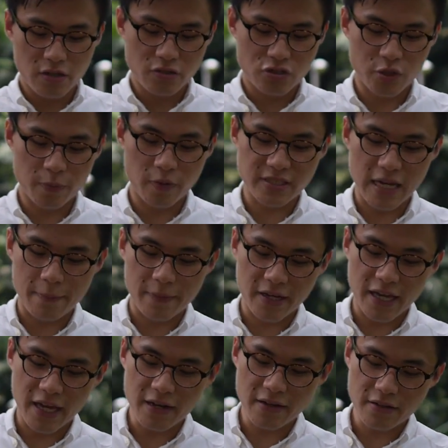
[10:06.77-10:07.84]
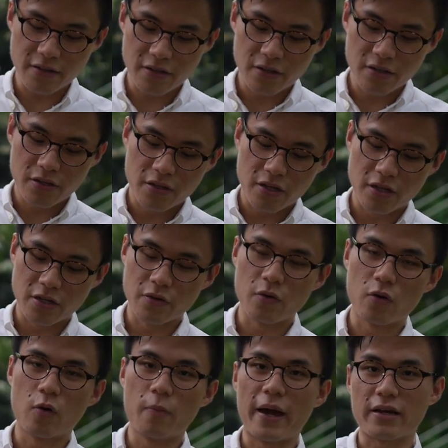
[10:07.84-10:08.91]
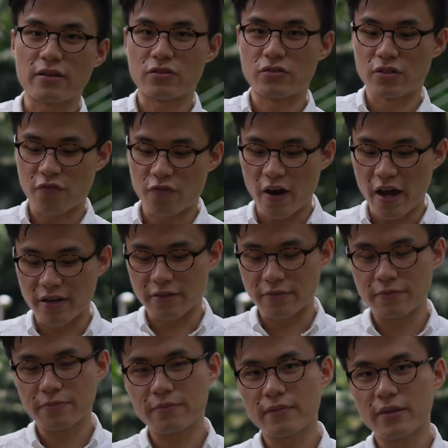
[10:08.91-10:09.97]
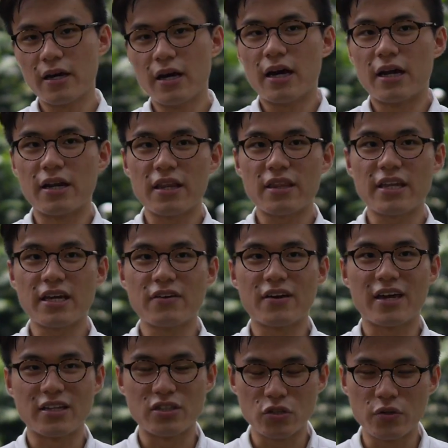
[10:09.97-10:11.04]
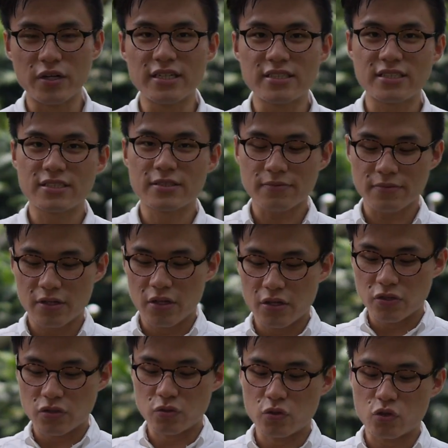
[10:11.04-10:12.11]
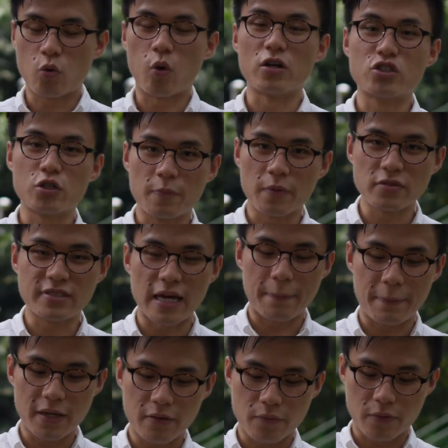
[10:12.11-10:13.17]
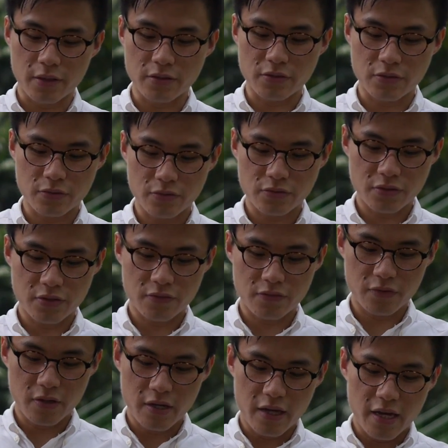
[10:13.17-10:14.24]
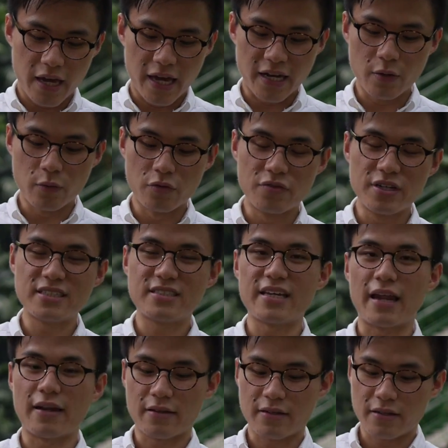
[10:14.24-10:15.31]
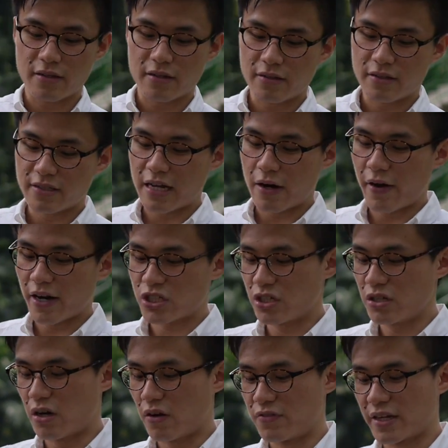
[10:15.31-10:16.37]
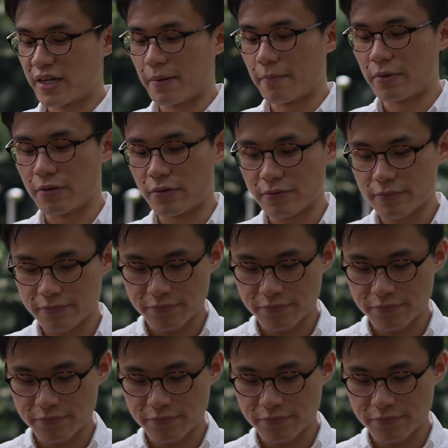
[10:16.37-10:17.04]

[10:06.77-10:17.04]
triple tap again, and you'll go back to the front. Another thing you can do is to quadruple tap it, and it will reset the direction of the gimbal.